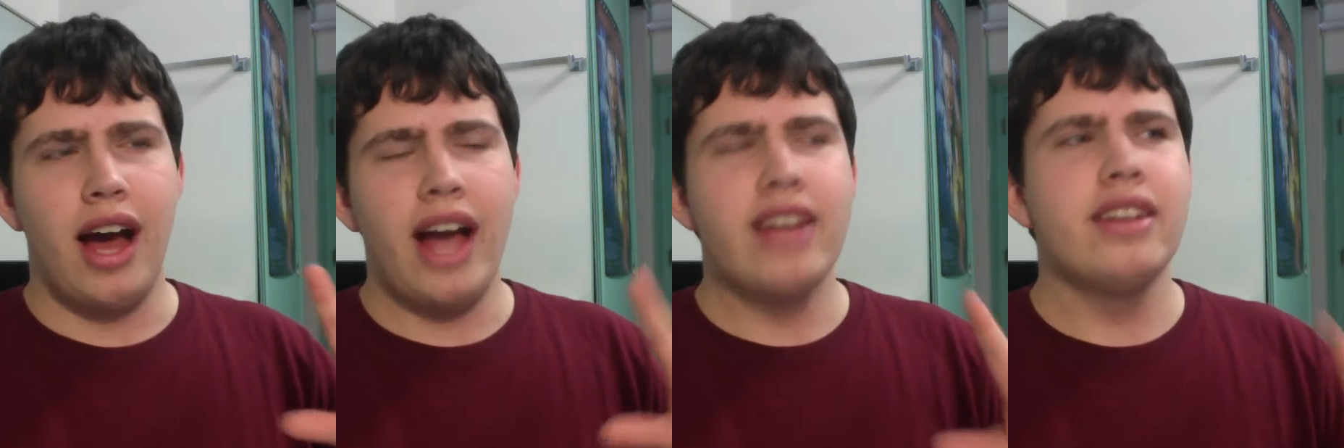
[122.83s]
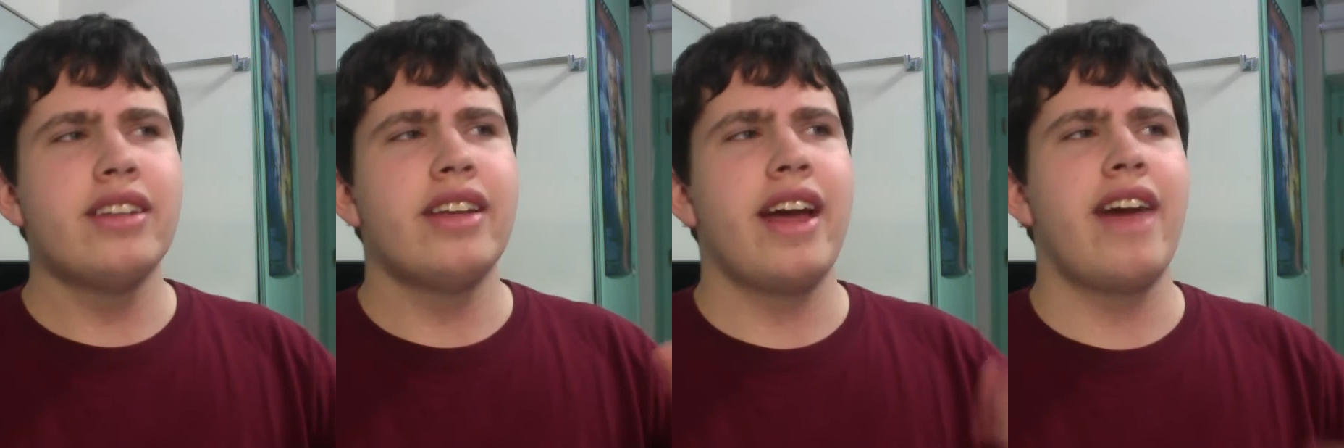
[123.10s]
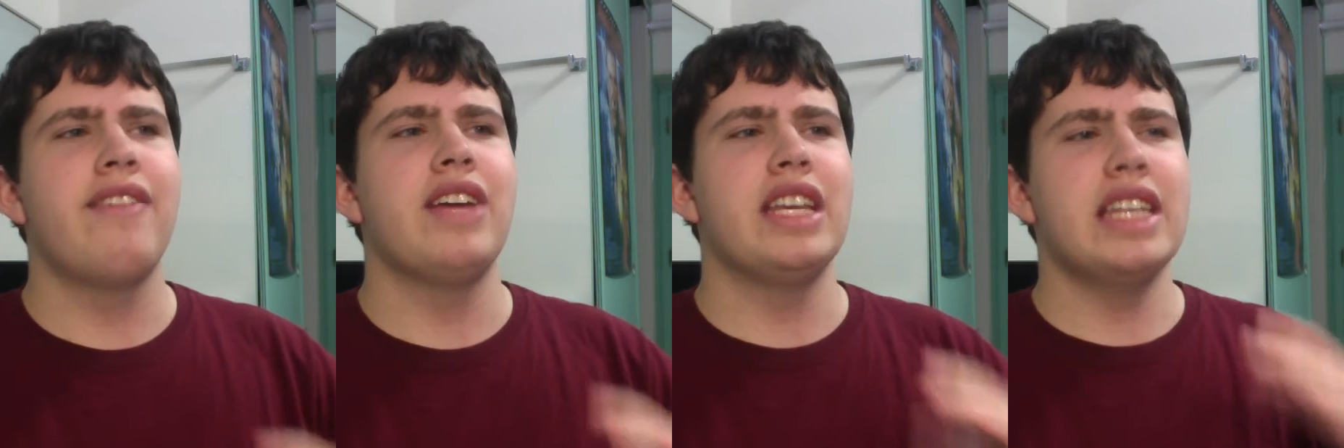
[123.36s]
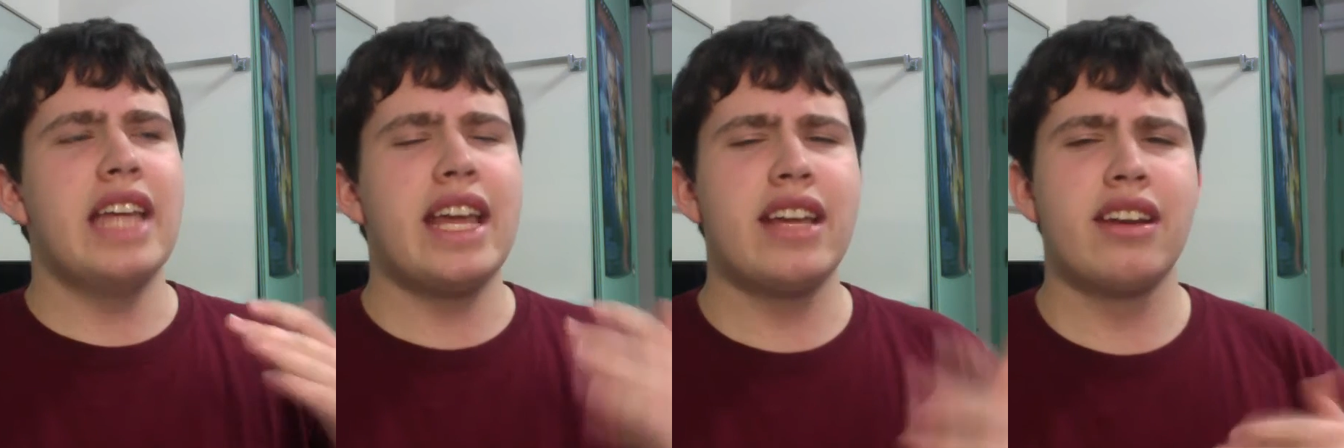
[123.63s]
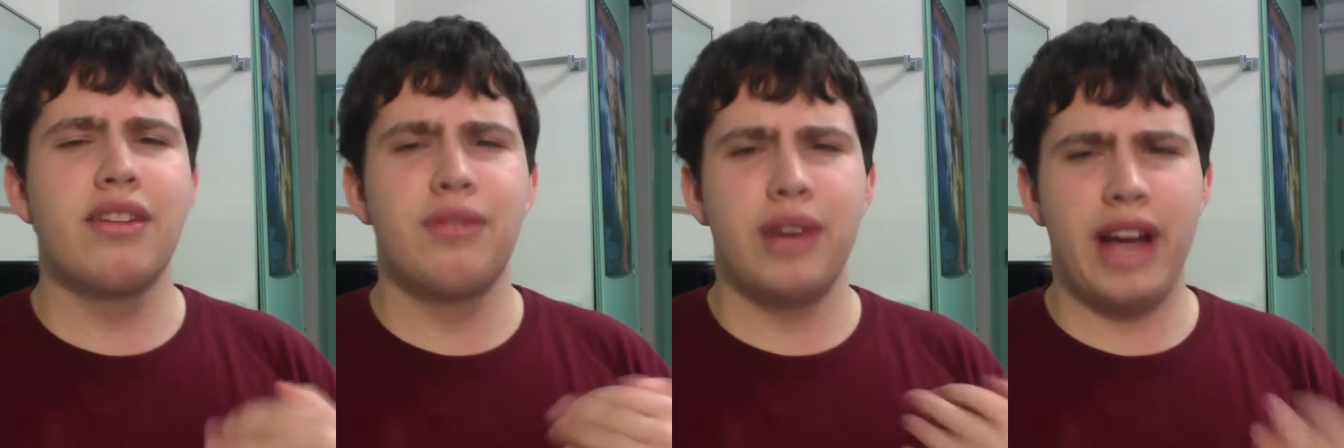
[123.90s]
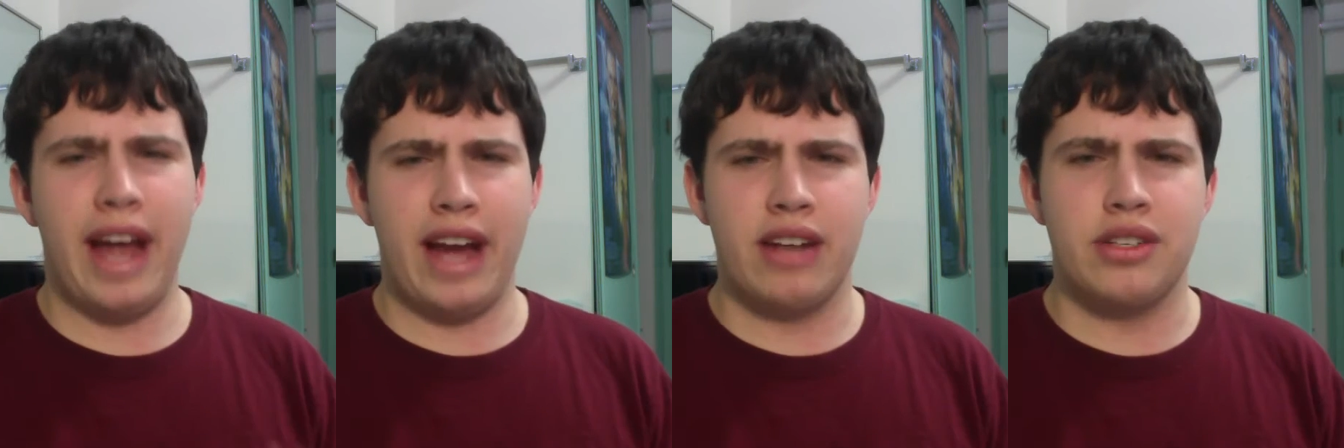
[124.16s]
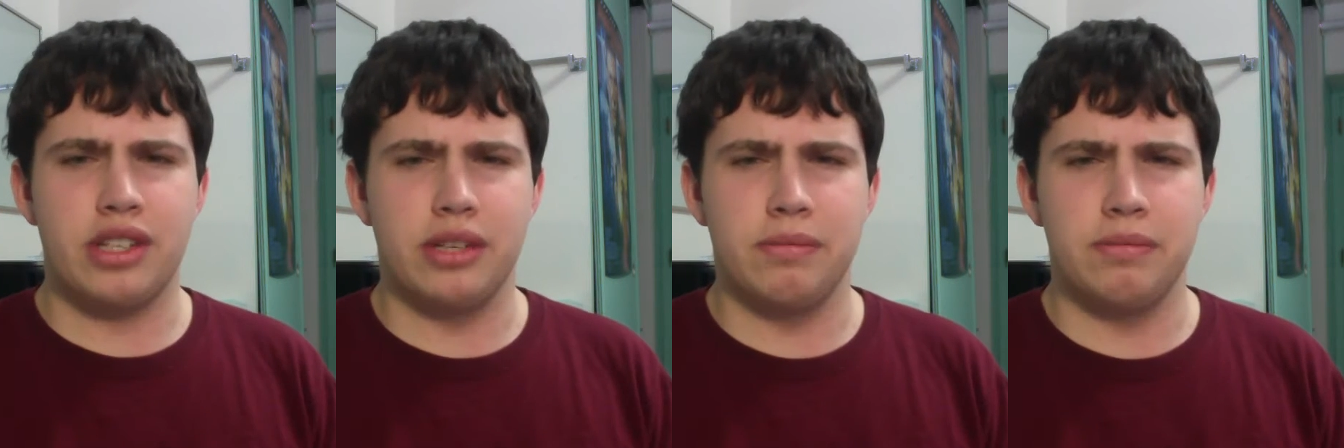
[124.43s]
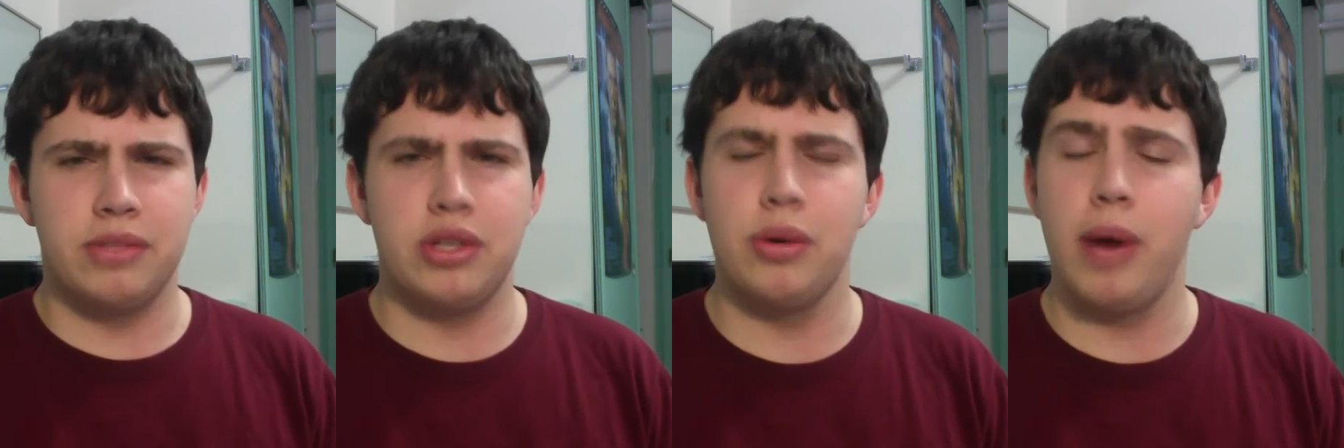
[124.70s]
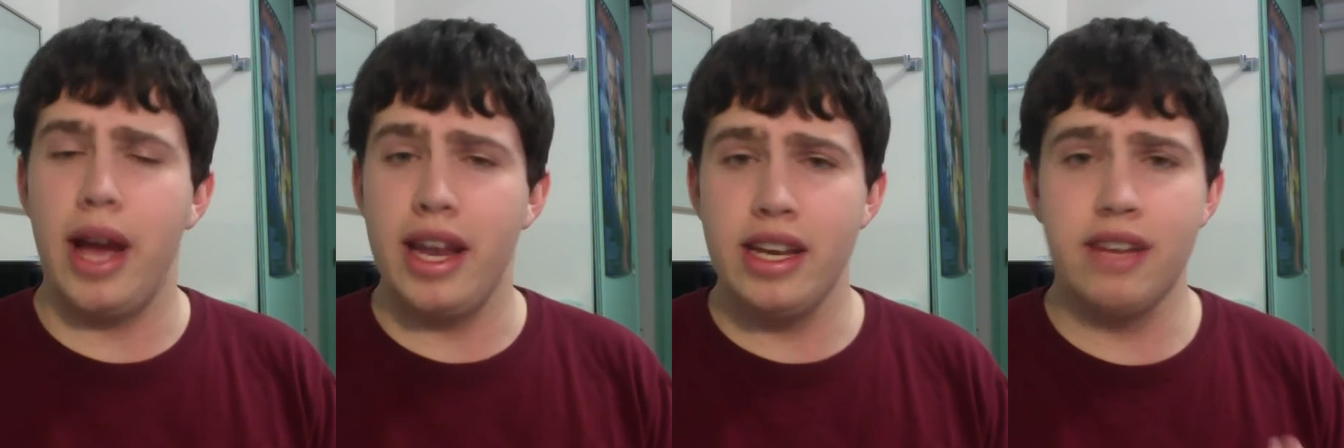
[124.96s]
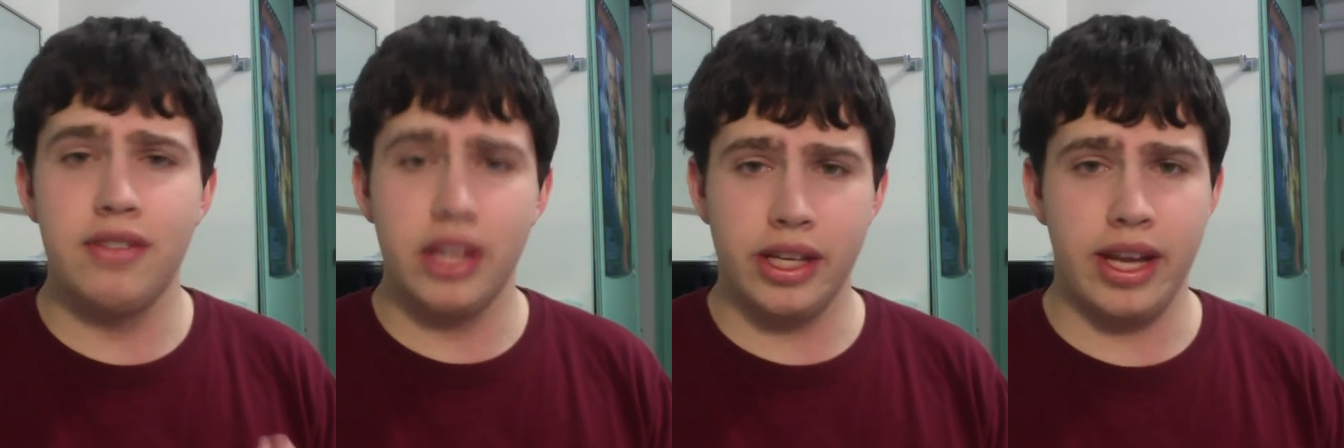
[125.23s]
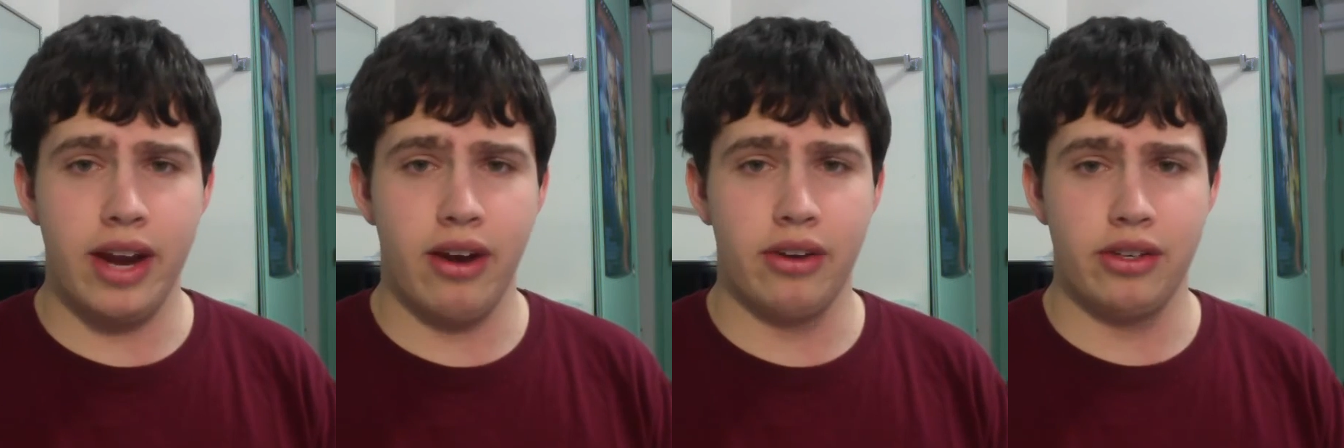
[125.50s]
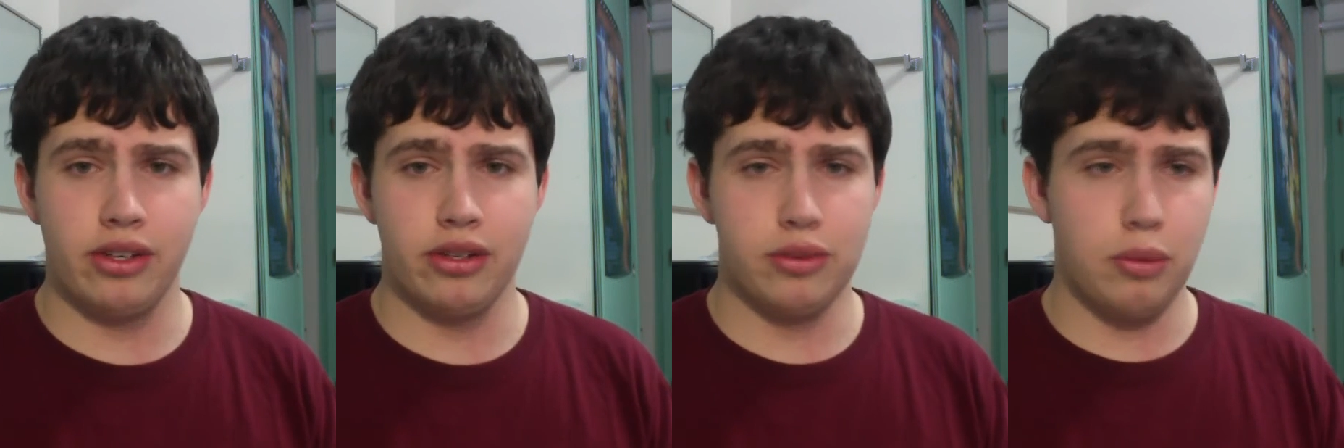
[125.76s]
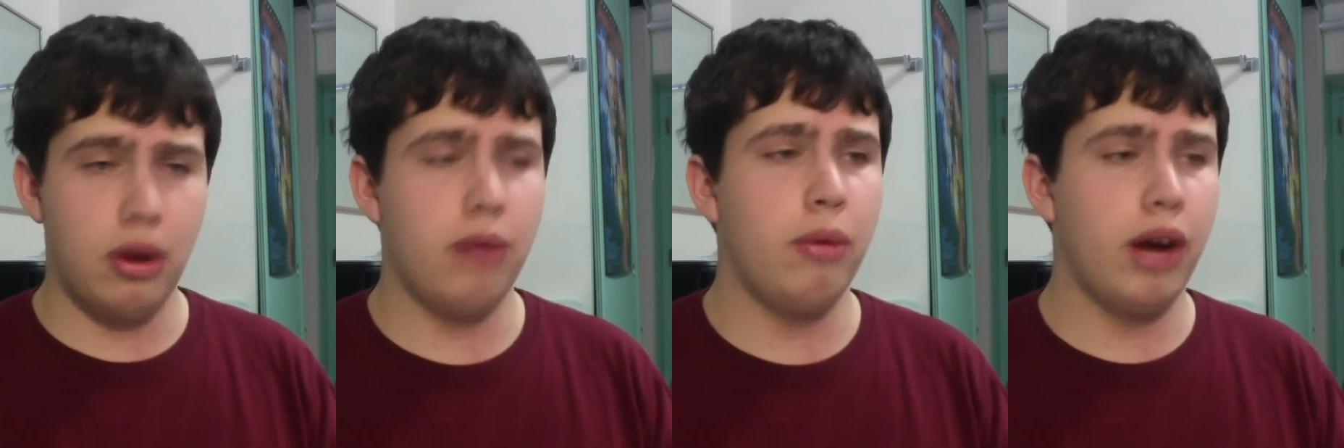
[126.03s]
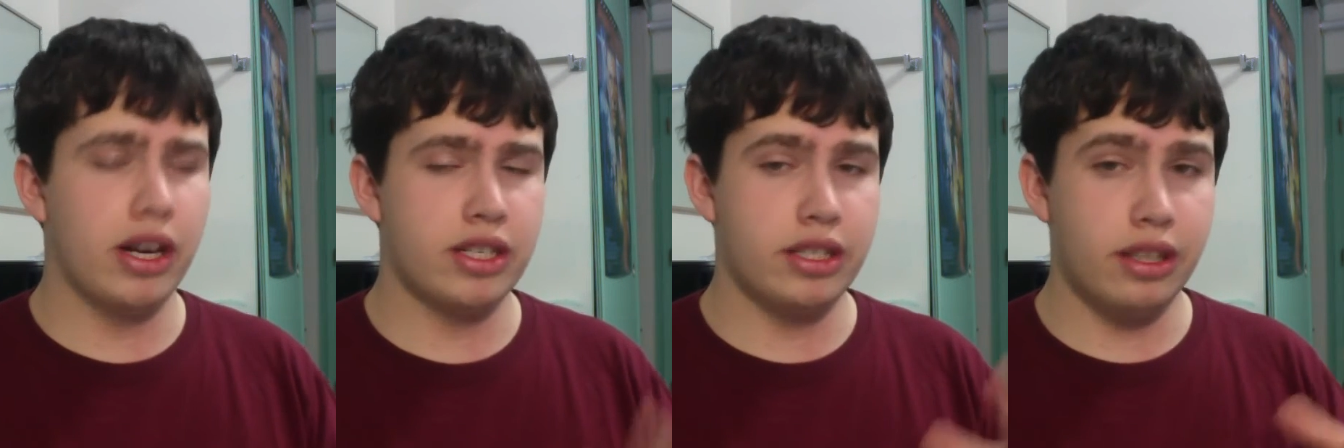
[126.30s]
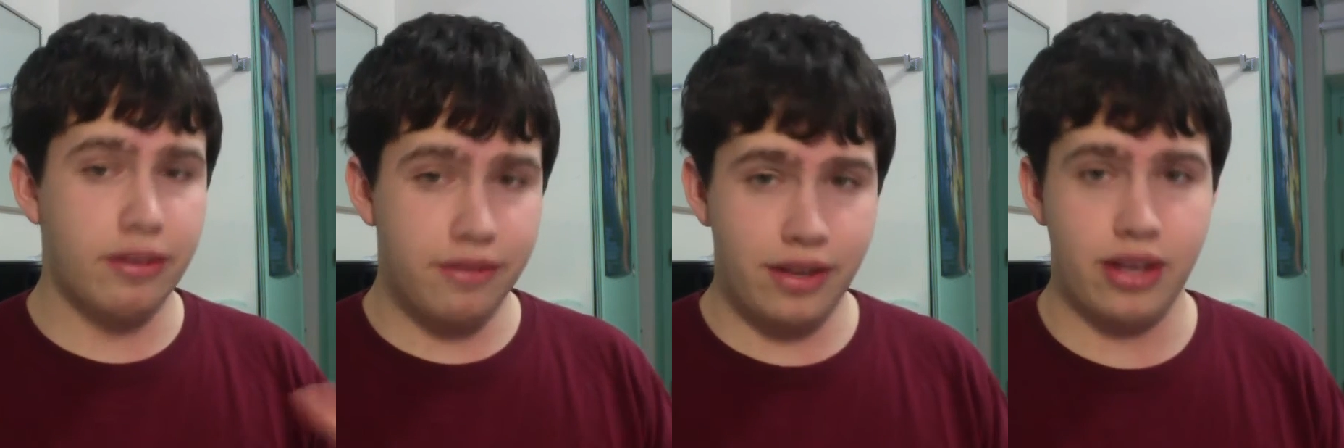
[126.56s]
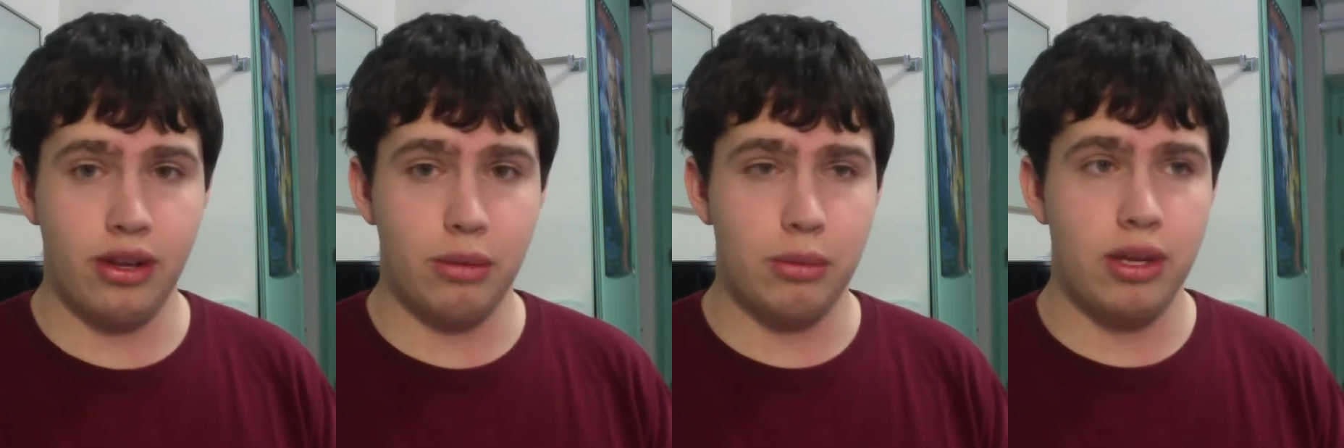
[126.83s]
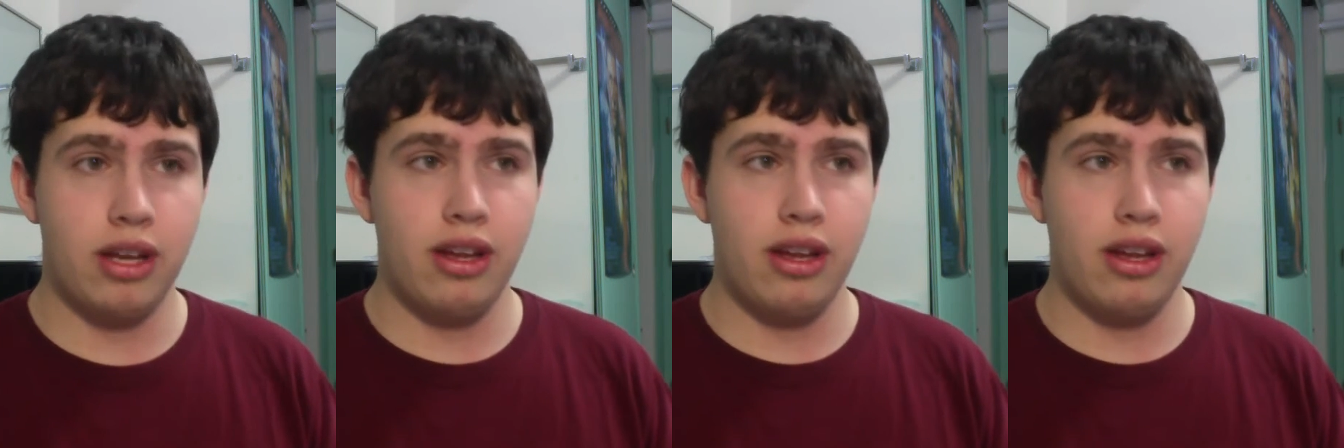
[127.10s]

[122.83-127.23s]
didn't have a negative reaction to any of the characters while watching the film.